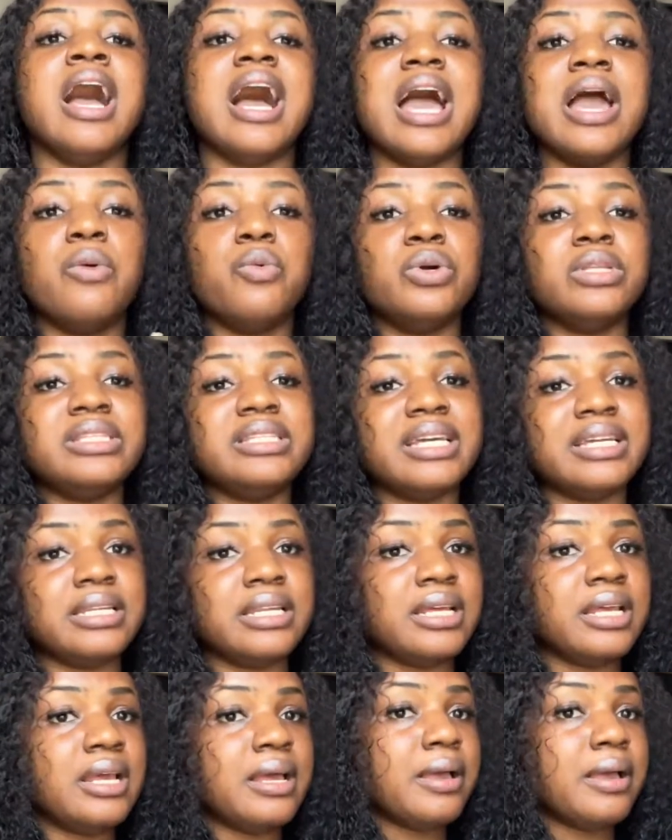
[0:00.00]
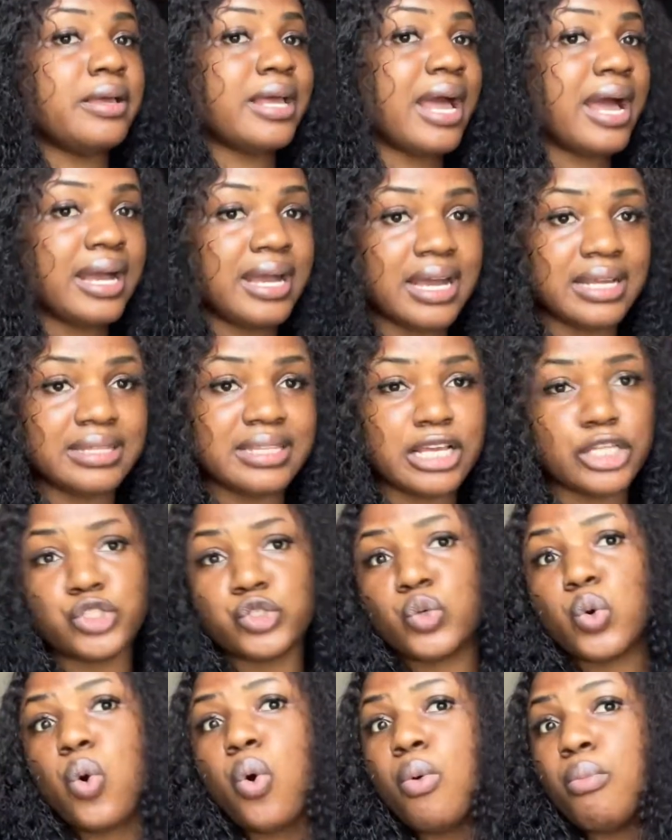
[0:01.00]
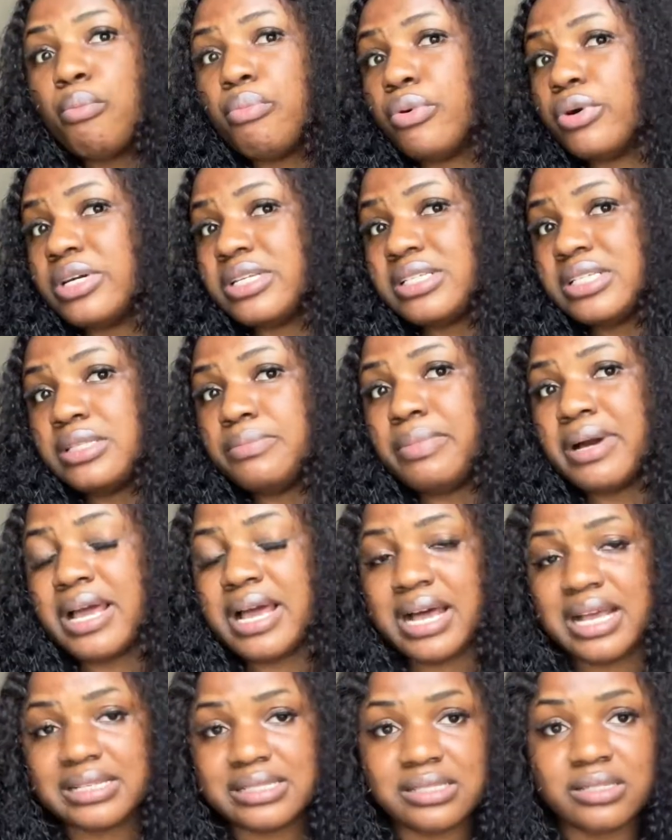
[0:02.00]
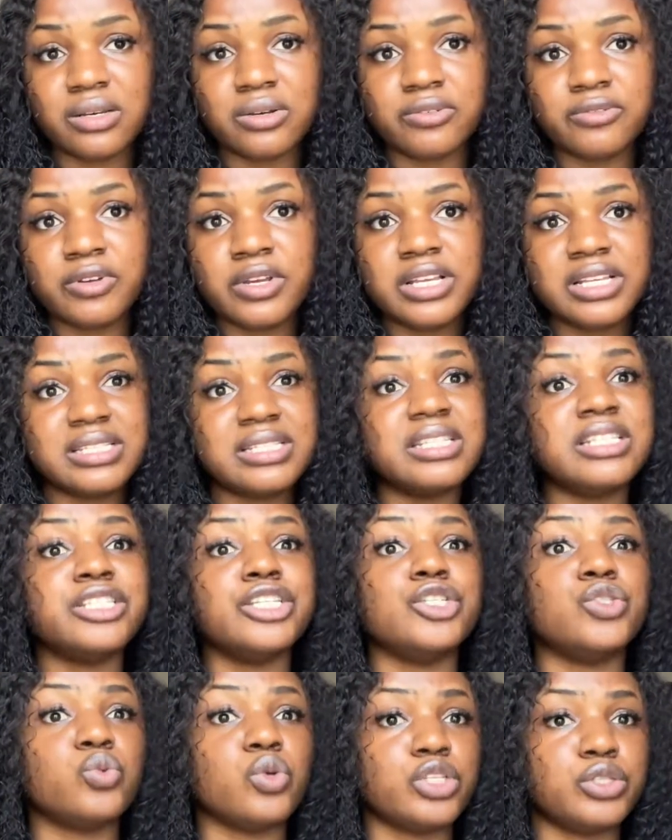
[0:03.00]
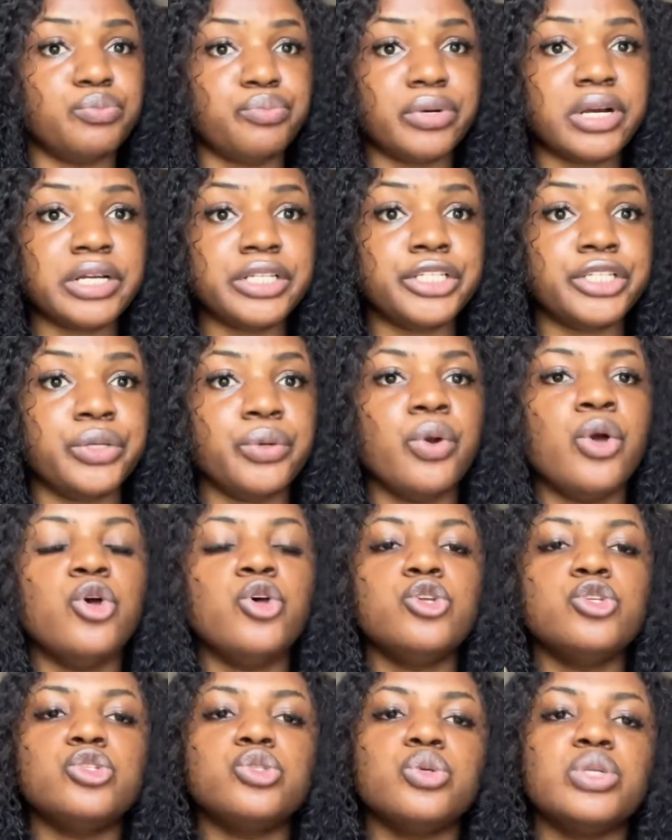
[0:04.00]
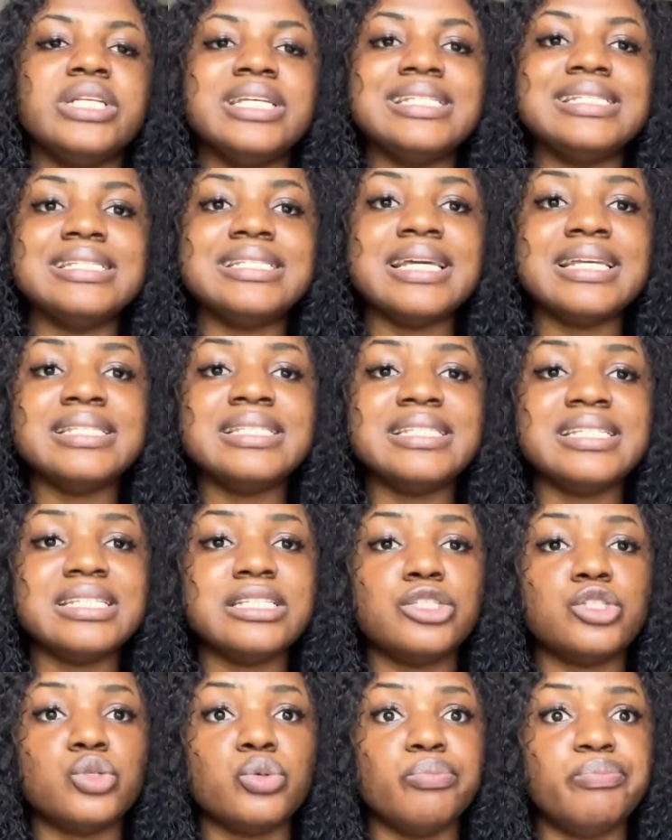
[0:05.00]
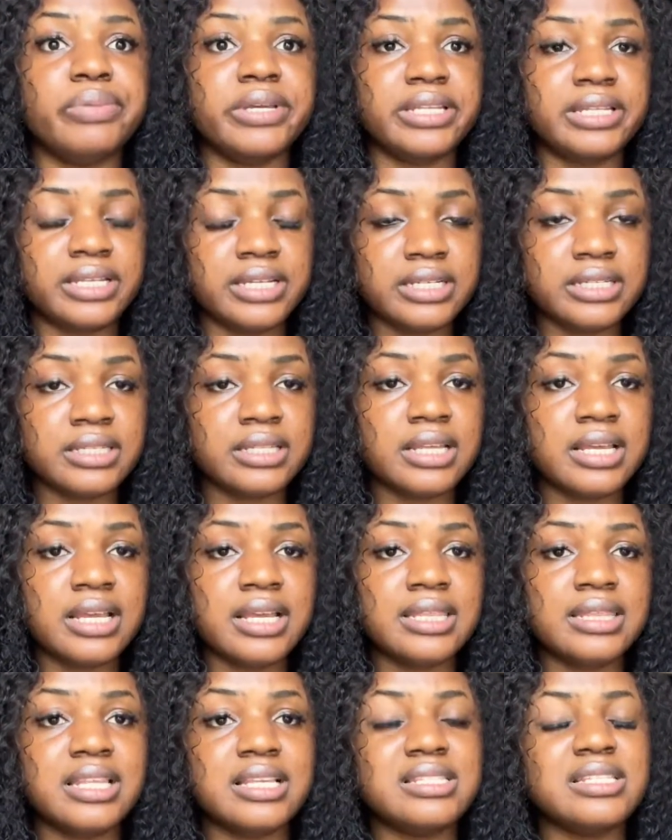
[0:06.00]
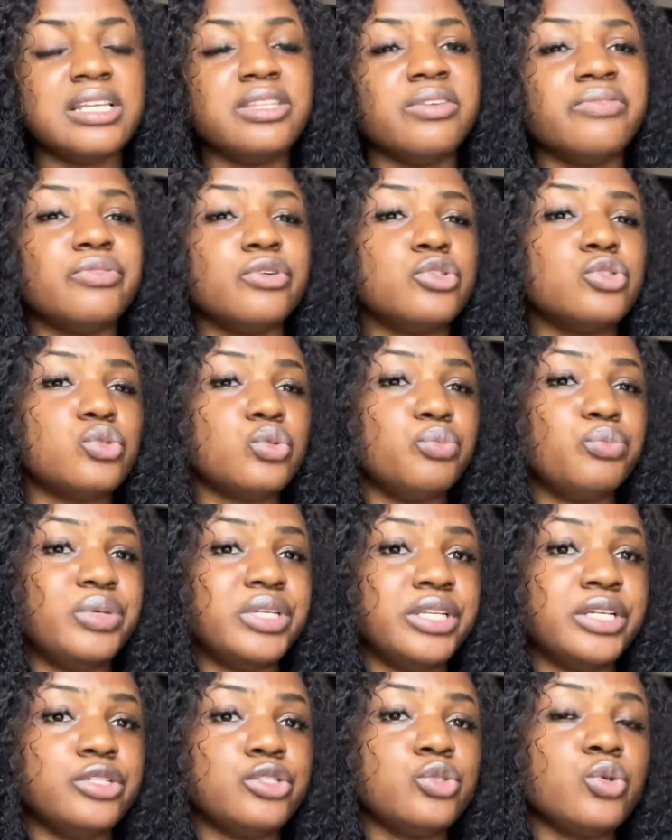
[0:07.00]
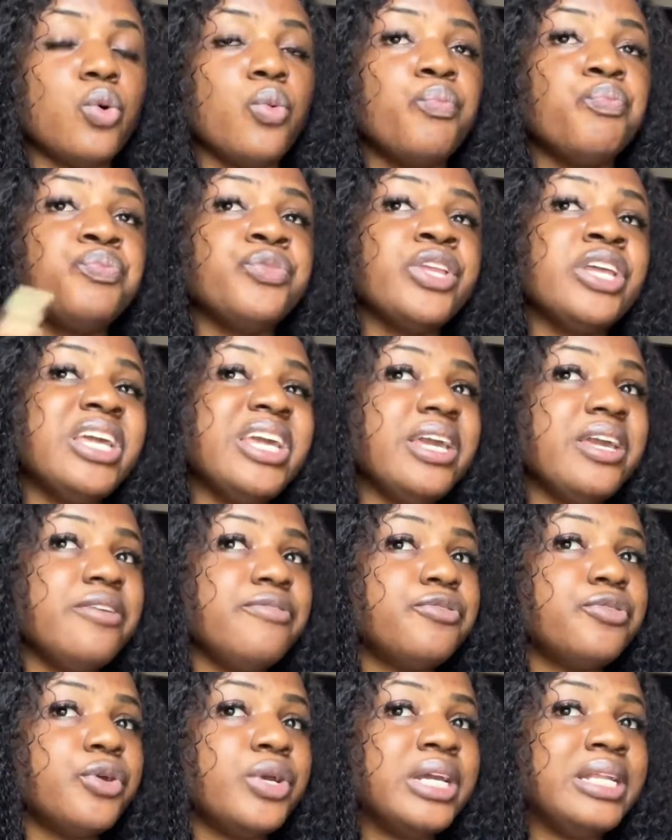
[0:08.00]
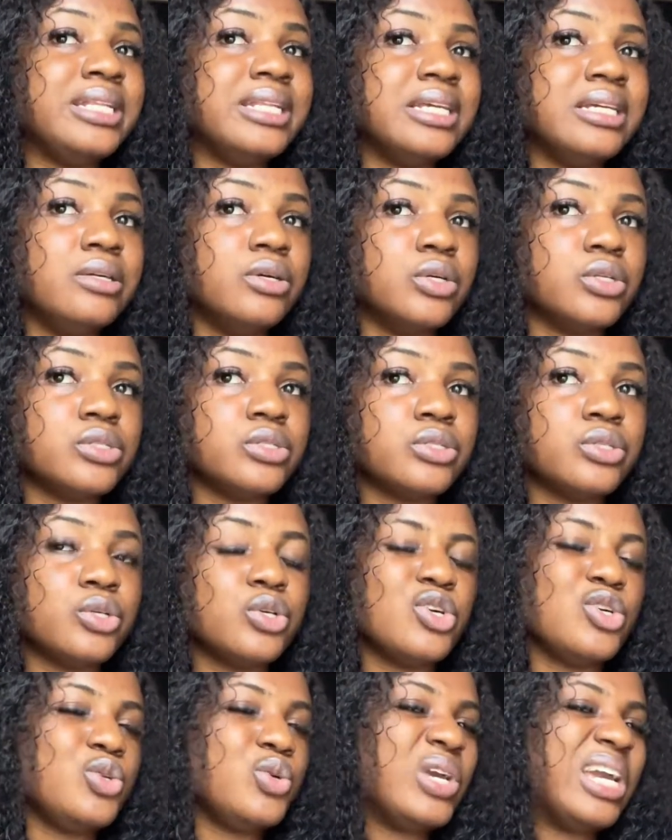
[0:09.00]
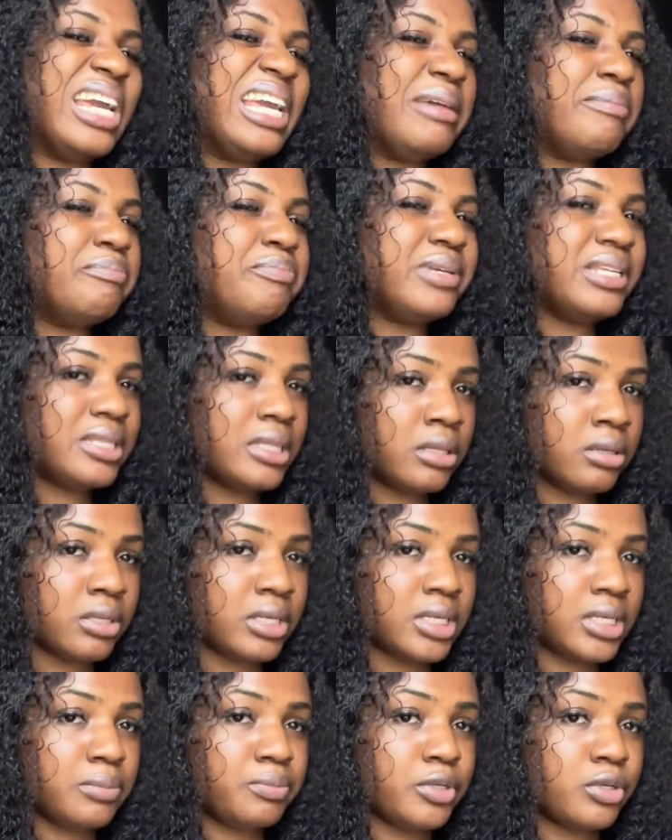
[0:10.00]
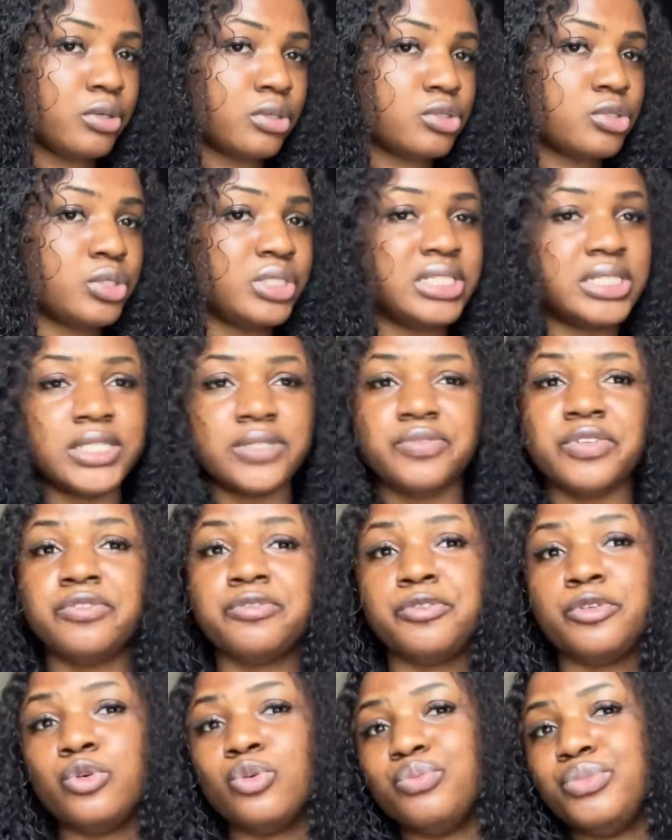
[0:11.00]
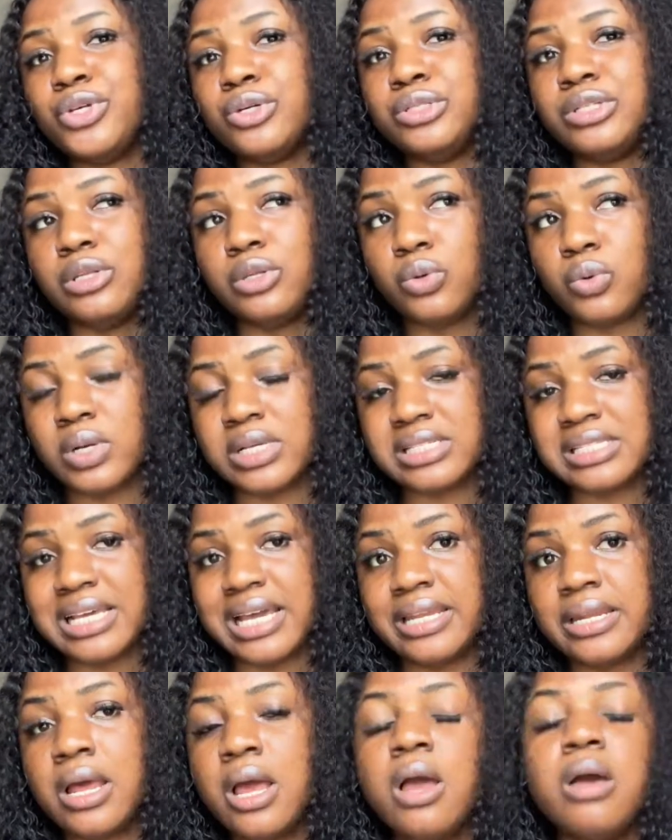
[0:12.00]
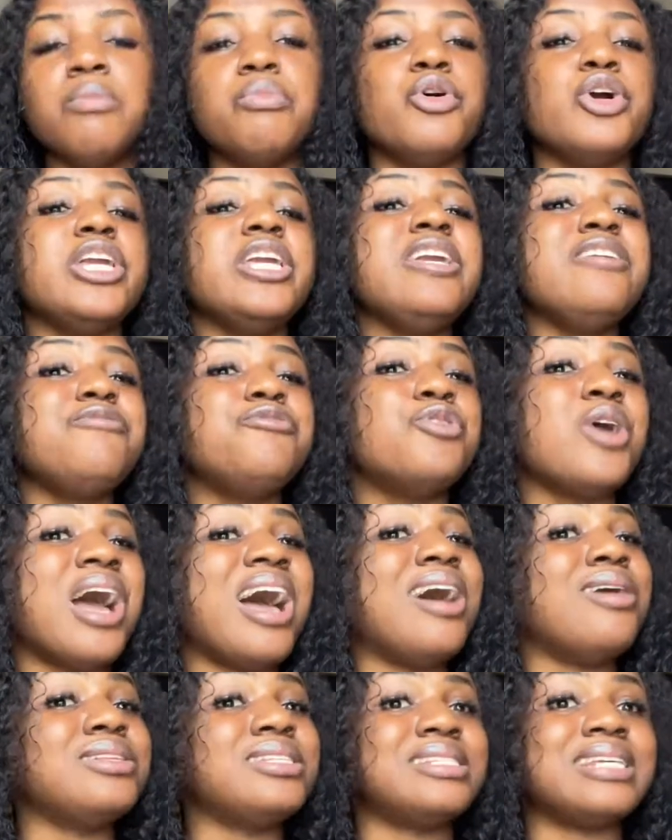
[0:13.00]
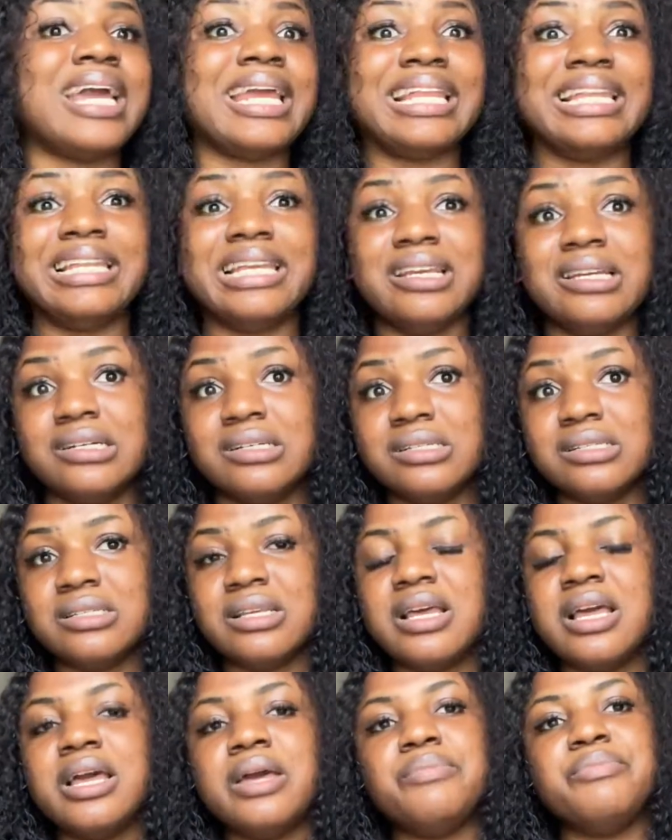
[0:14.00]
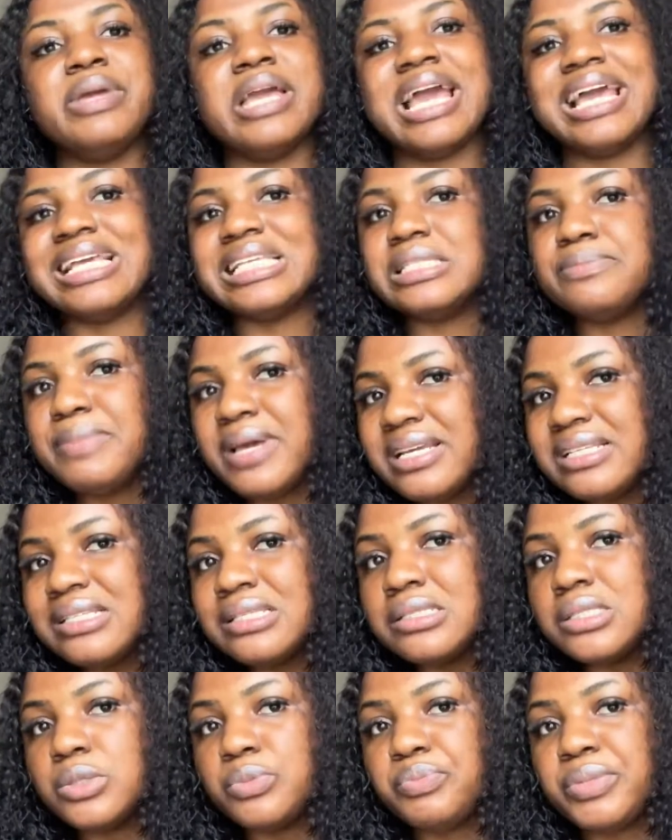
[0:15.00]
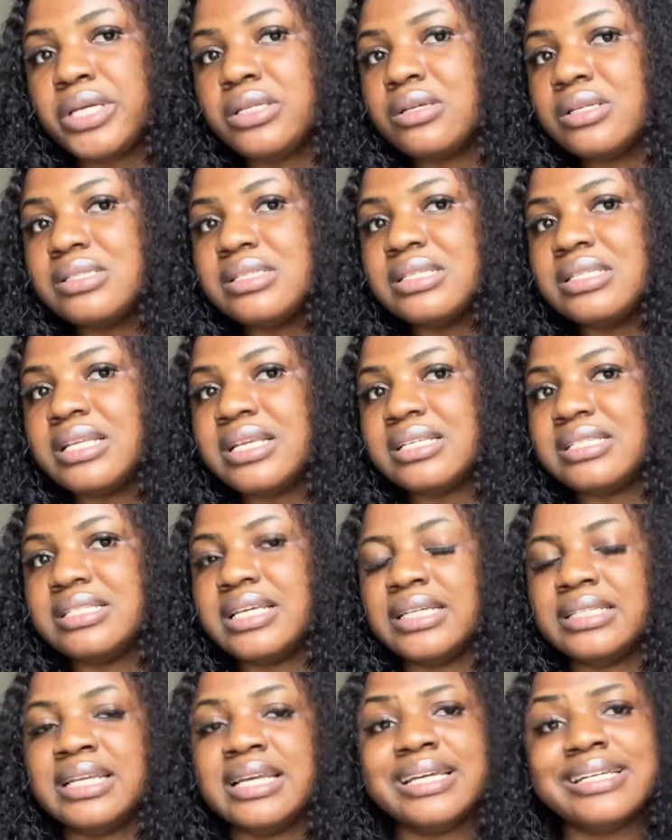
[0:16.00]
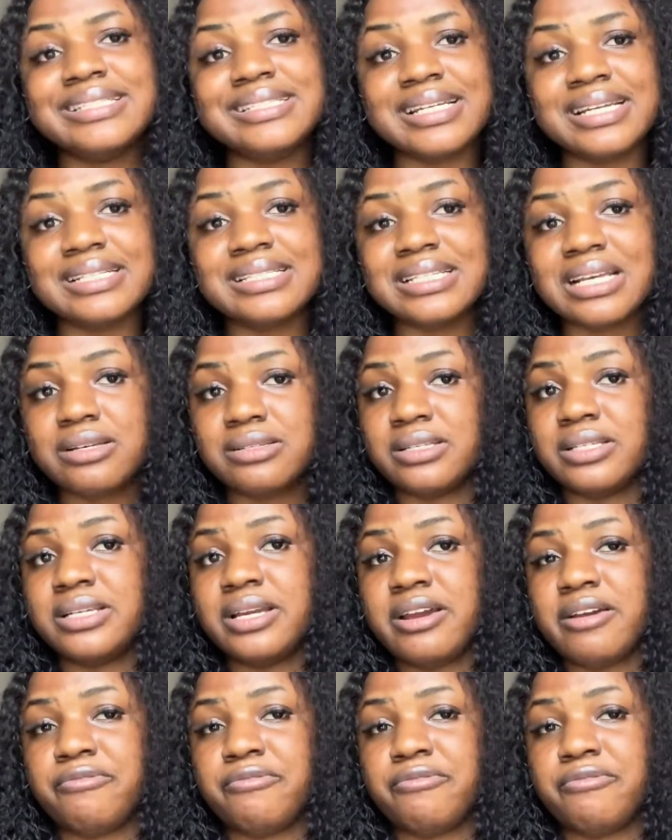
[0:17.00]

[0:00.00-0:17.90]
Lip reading: I wanted Agatha to unbox it by herself, since it was brand new. So they sent it to Benin. They sent the phone to Benin. So if you're in Lagos, you're a bit lucky because your delivery fee will be on the lower side. But if you're outside Lagos, be expecting to pay nothing less than 10,000 naira